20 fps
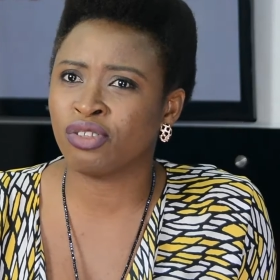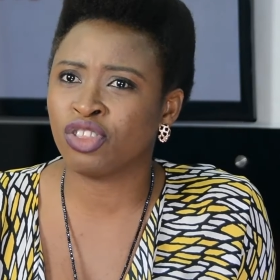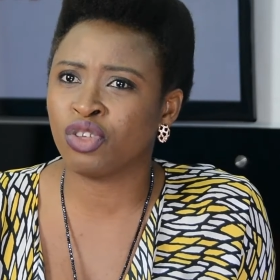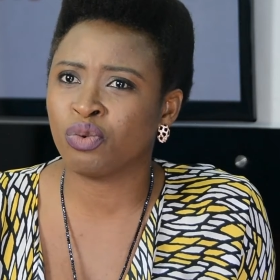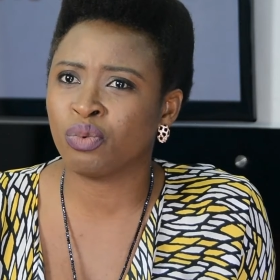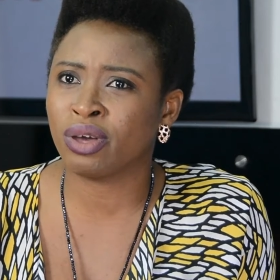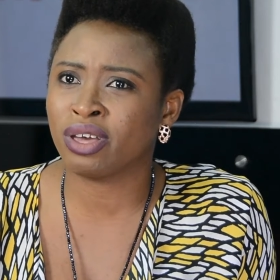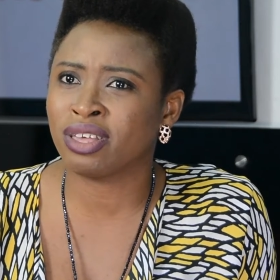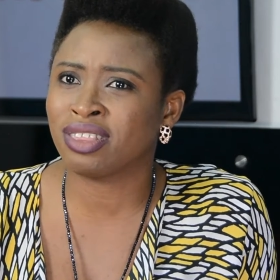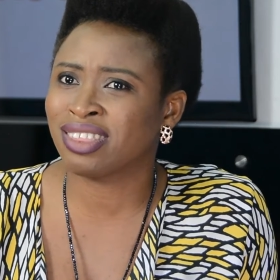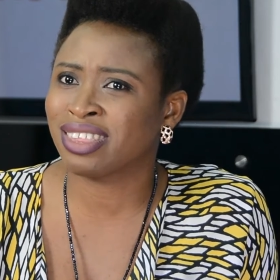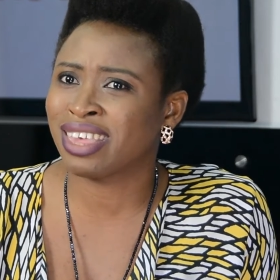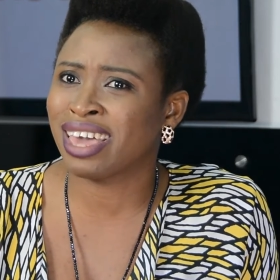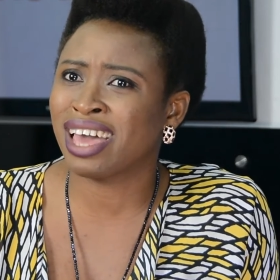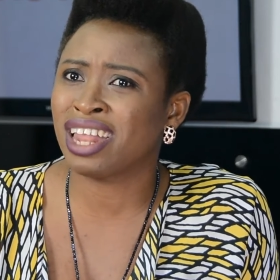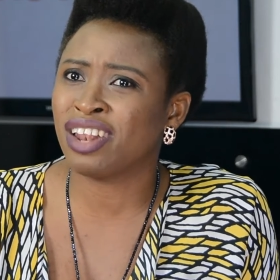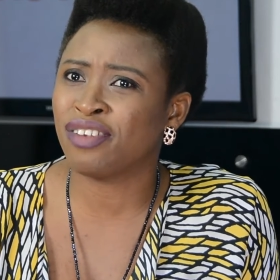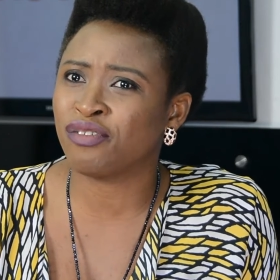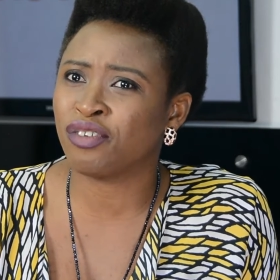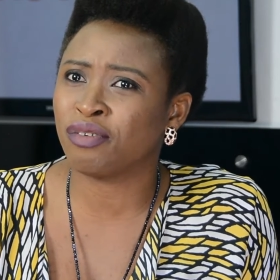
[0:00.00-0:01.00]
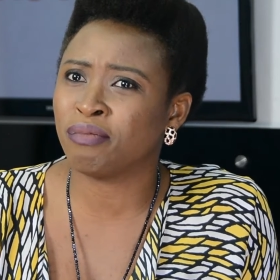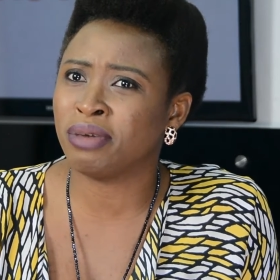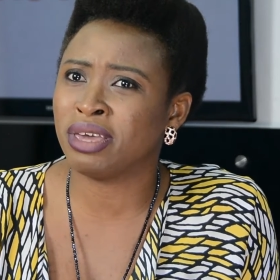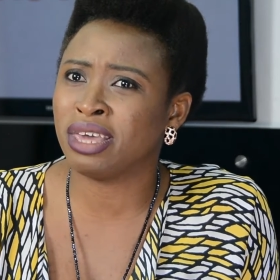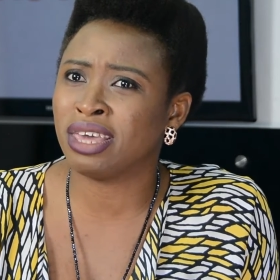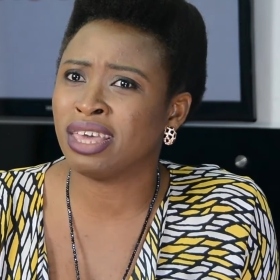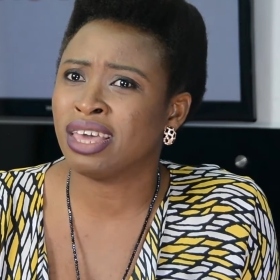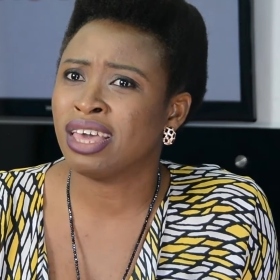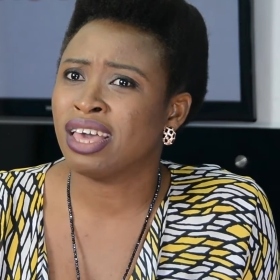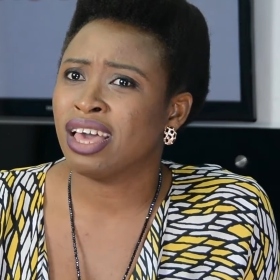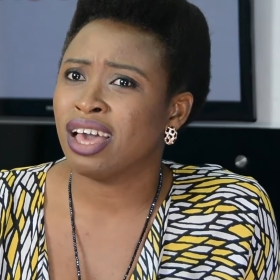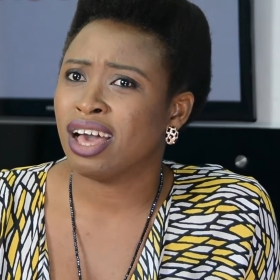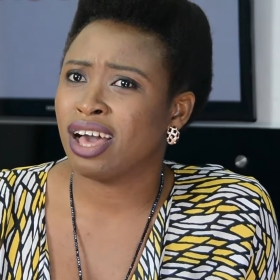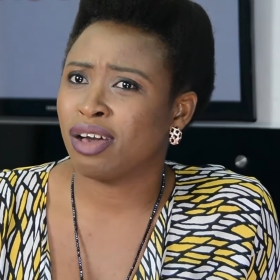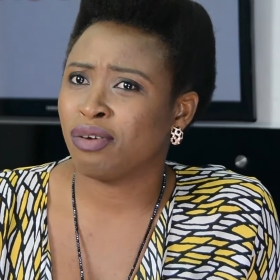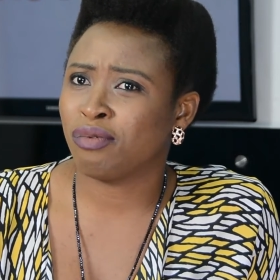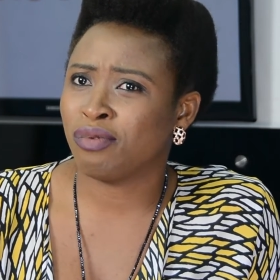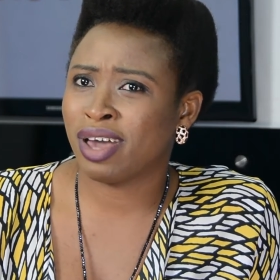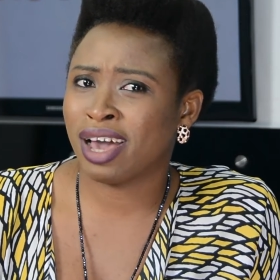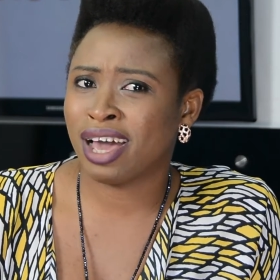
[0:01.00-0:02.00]
They were scared for me.
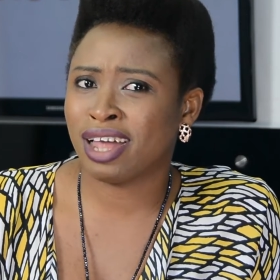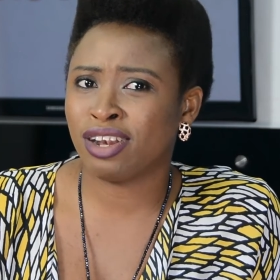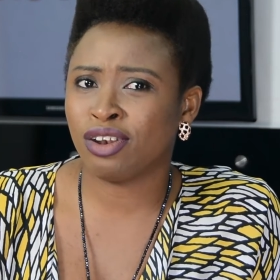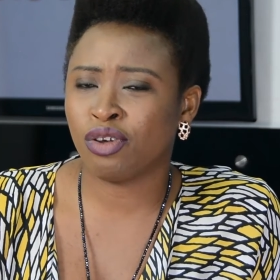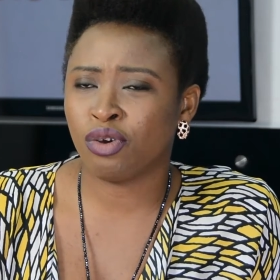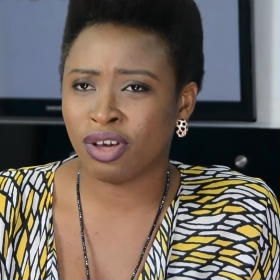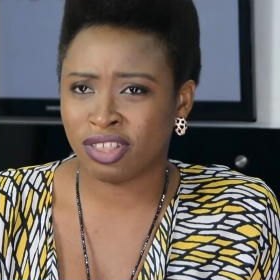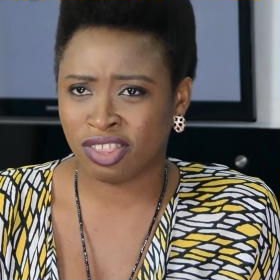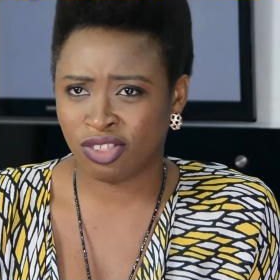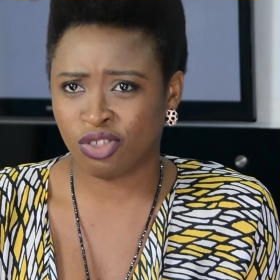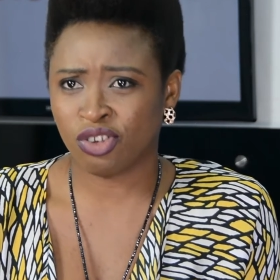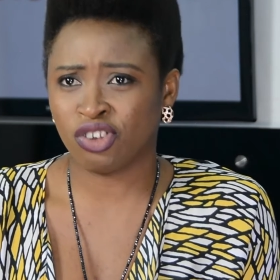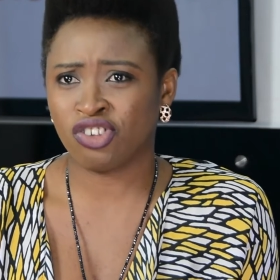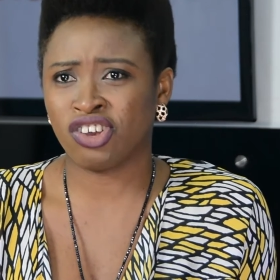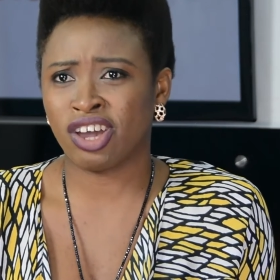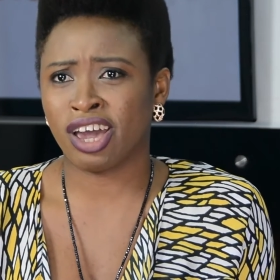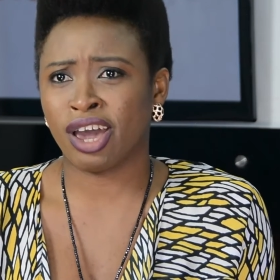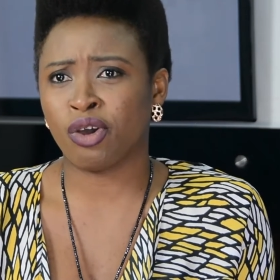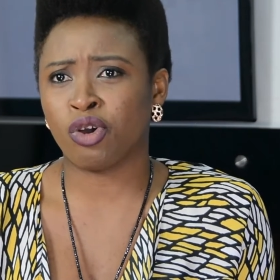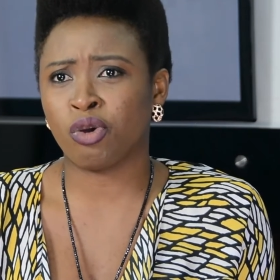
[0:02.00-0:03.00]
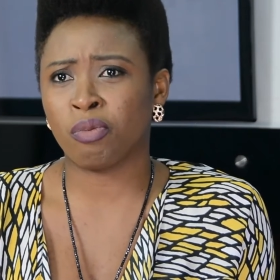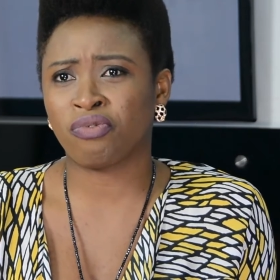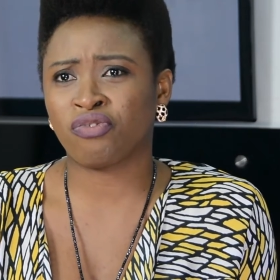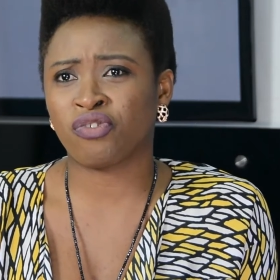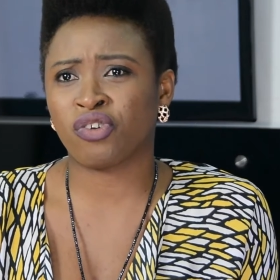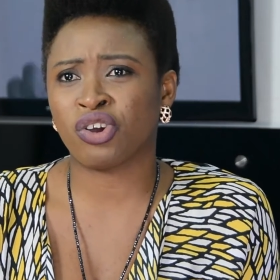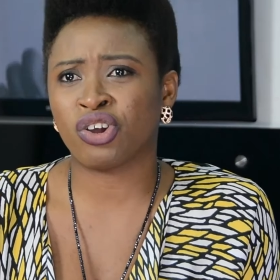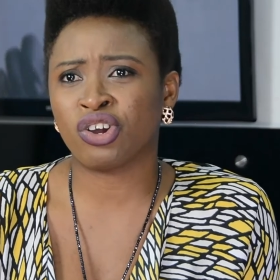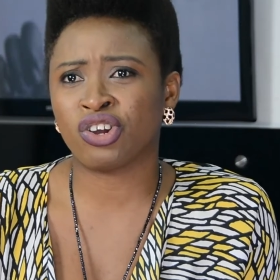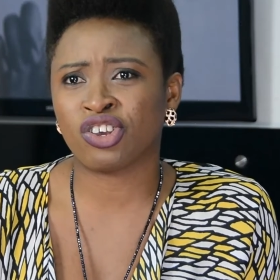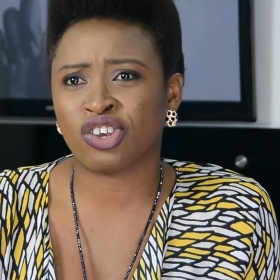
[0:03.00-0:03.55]
We had such high hopes for her.